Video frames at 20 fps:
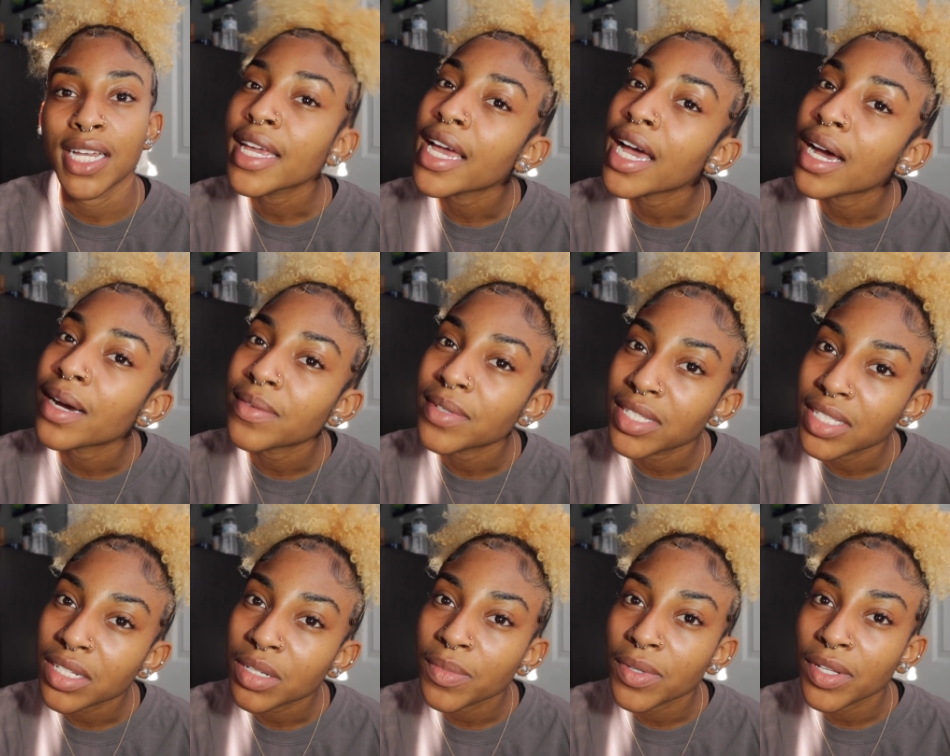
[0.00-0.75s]
Yeah, I would
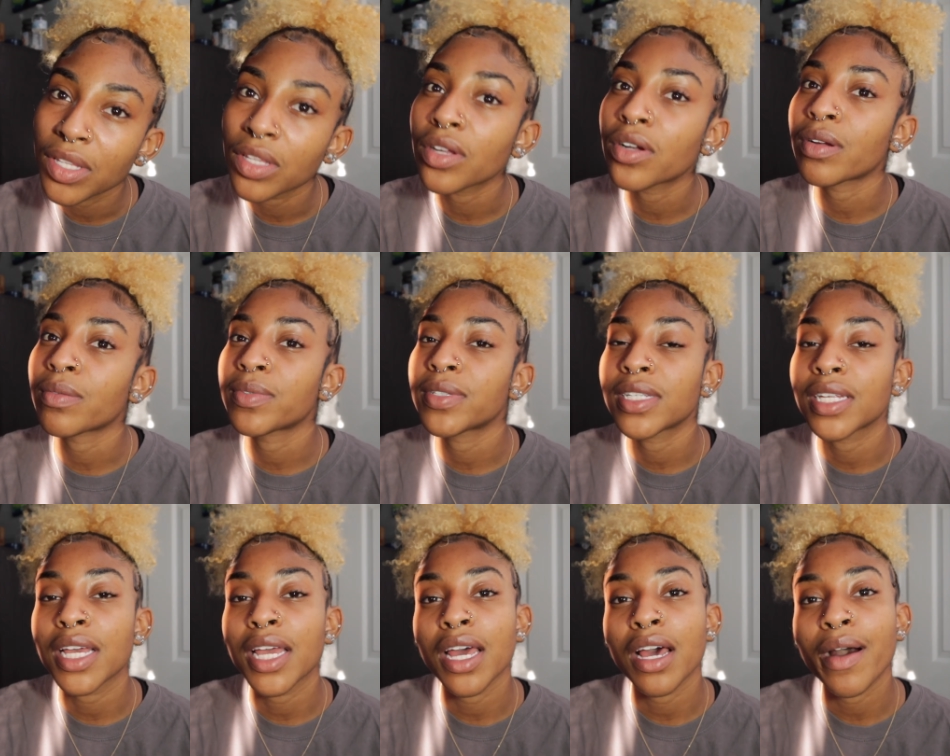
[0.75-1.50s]
still be a little
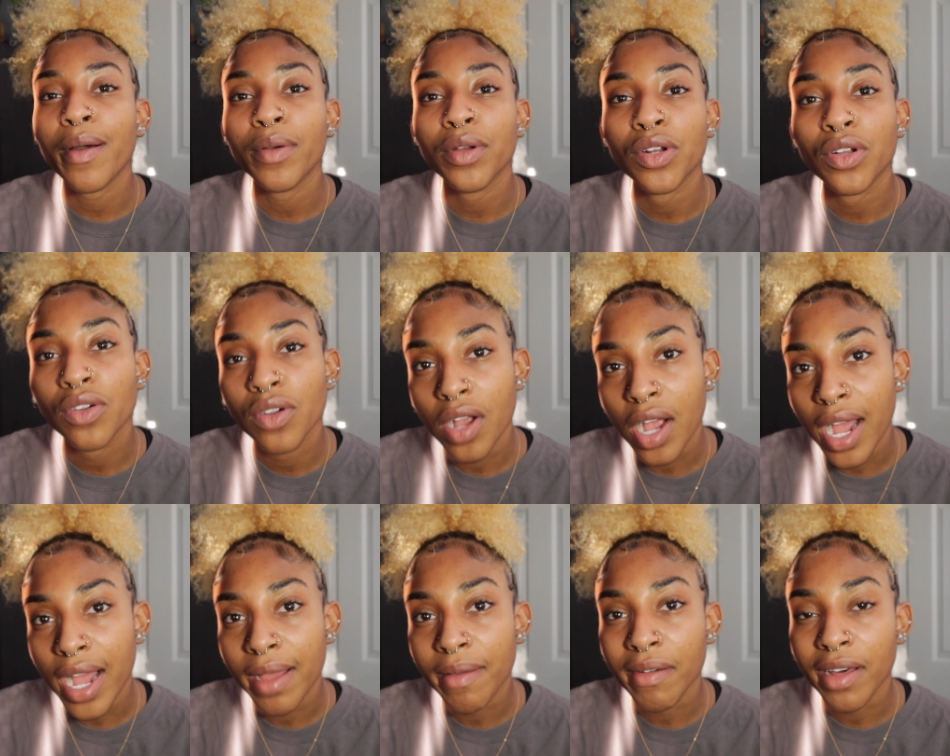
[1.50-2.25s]
upset, I would
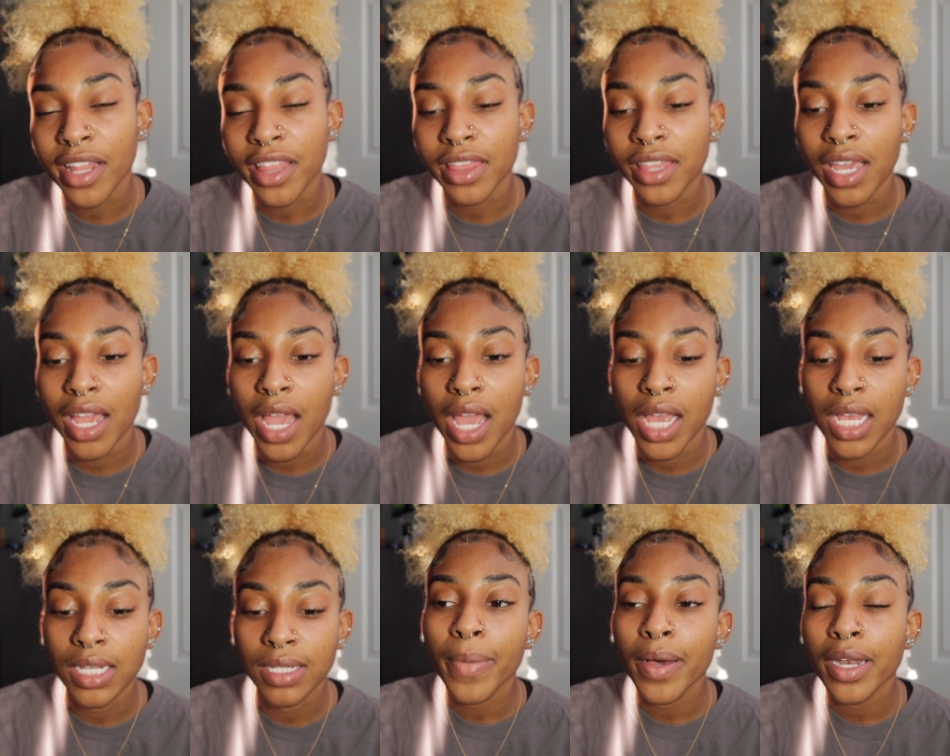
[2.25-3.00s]
cry about
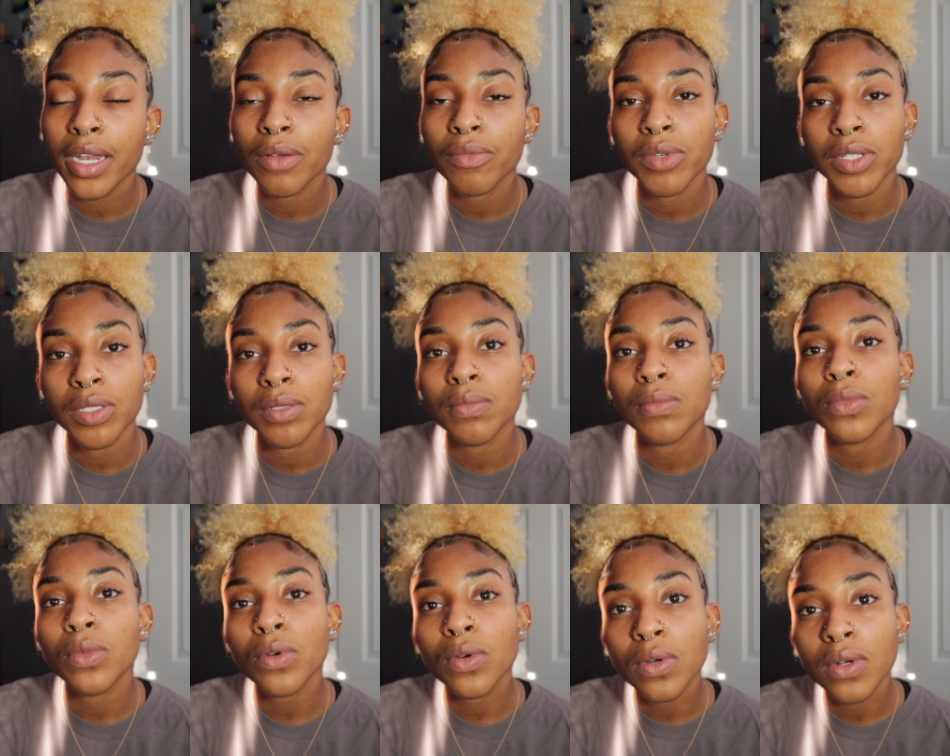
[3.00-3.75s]
things, but it was
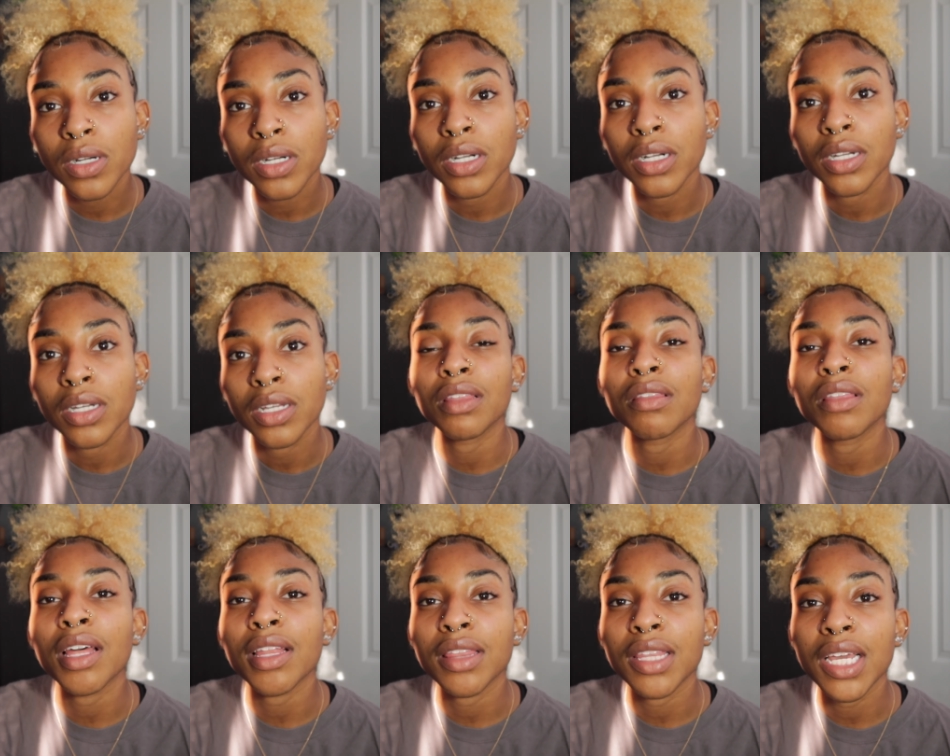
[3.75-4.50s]
more
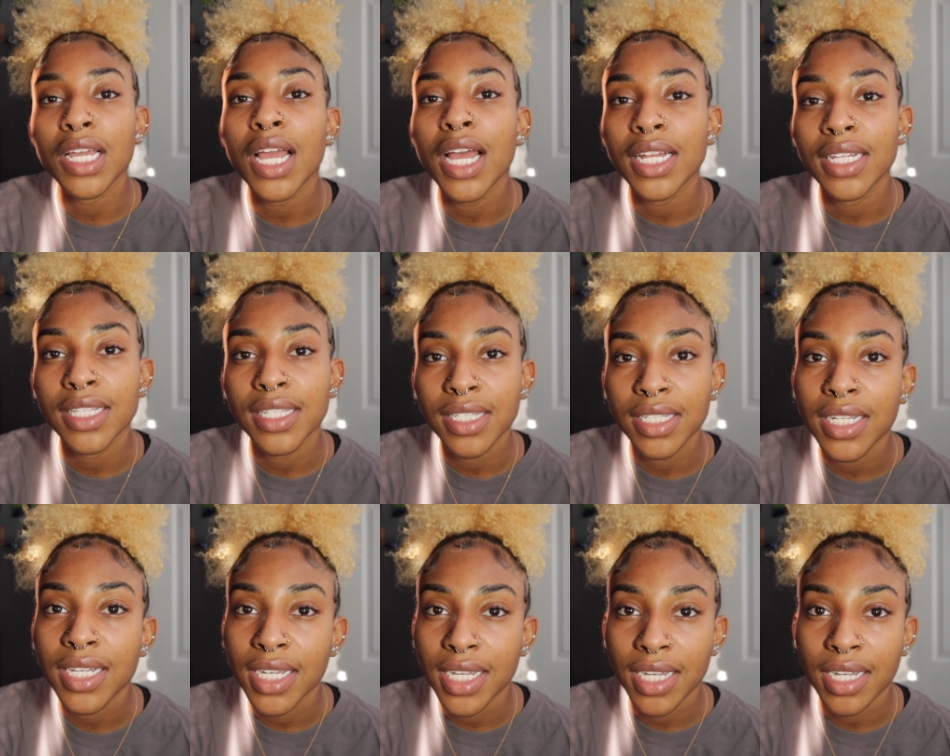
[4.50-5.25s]
that they had
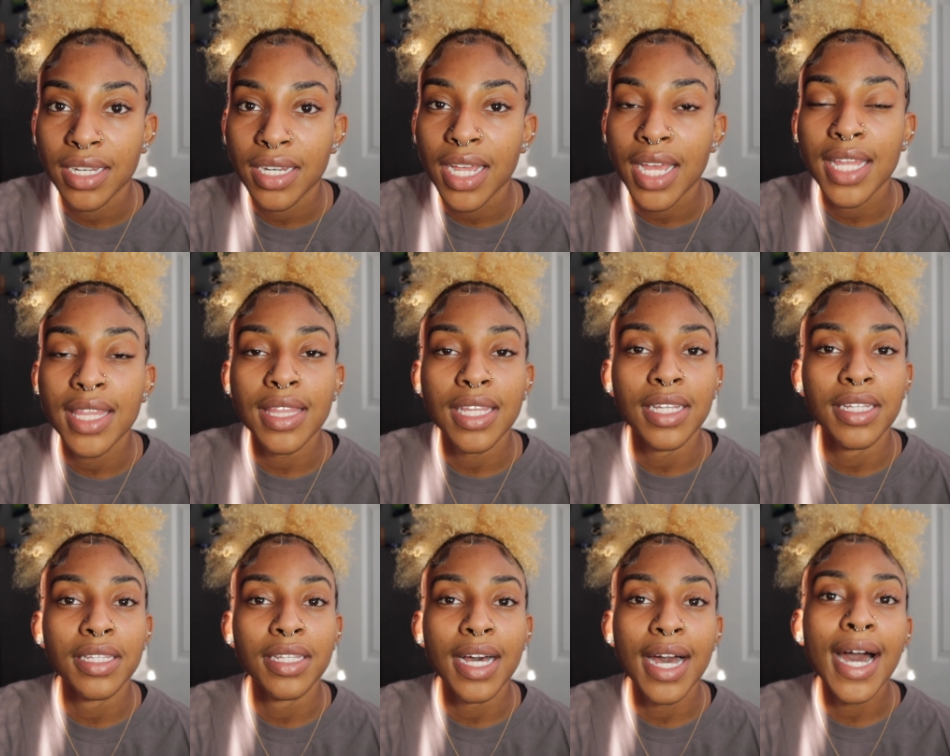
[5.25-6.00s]
seen in
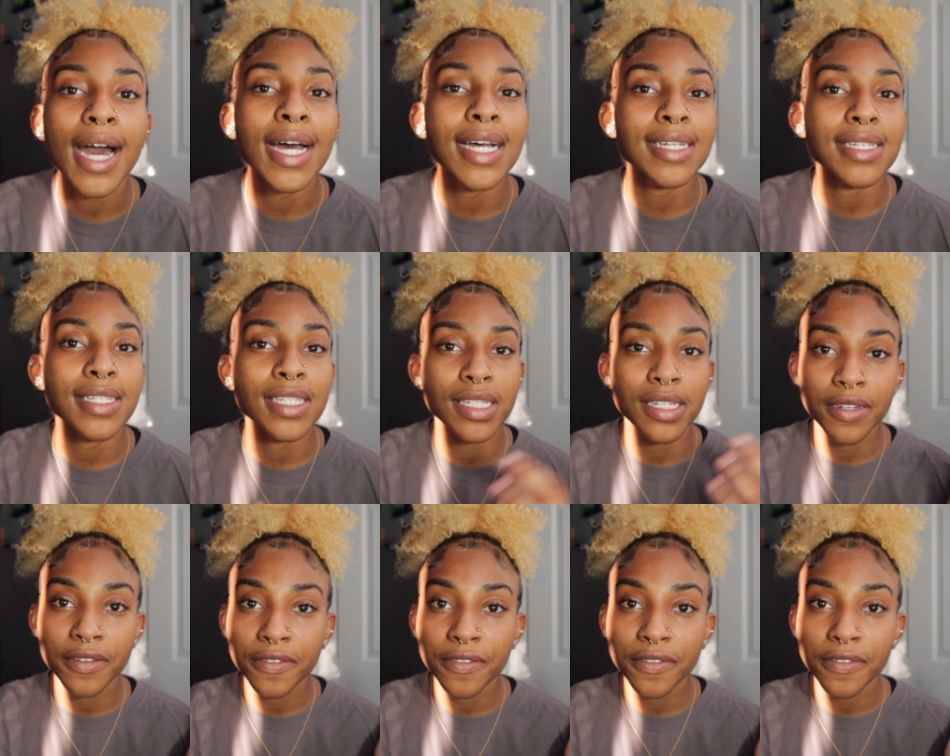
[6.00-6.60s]
the last